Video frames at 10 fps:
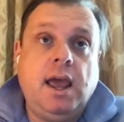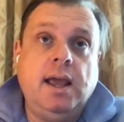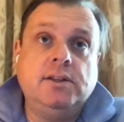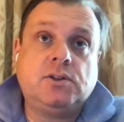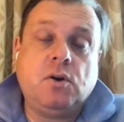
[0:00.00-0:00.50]

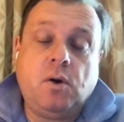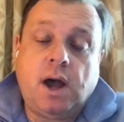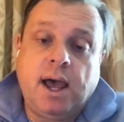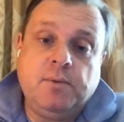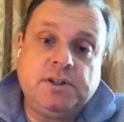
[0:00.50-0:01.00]
And so
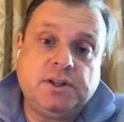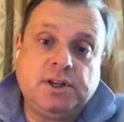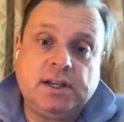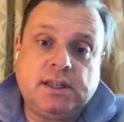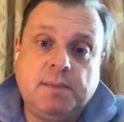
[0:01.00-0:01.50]
I would
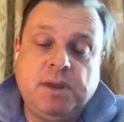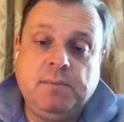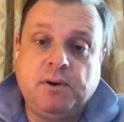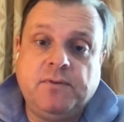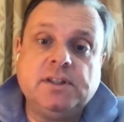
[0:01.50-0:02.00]
suggest that
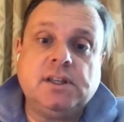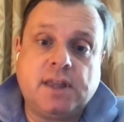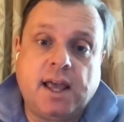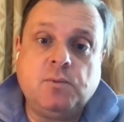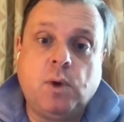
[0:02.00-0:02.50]
people
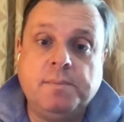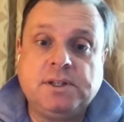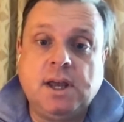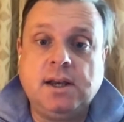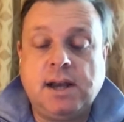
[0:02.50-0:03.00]
visit that
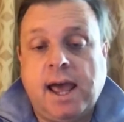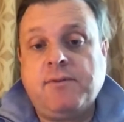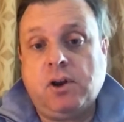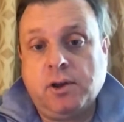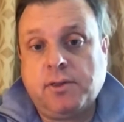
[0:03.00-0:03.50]
website and
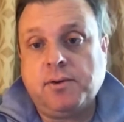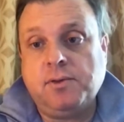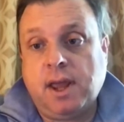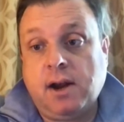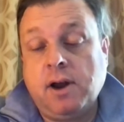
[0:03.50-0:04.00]
have a look
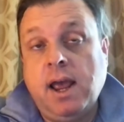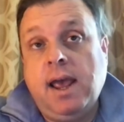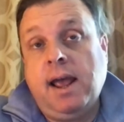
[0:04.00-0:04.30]
through there.